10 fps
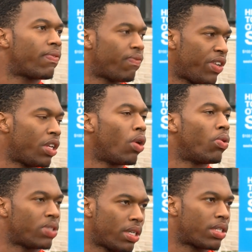
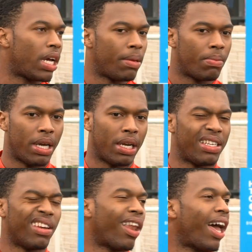videos at the time, and I
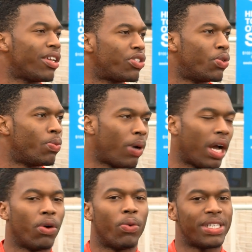didn't like to, but
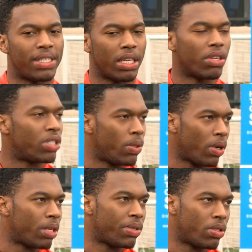I always did it because he
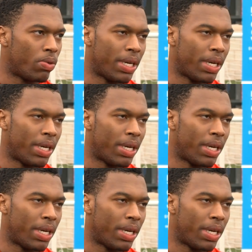wanted me to.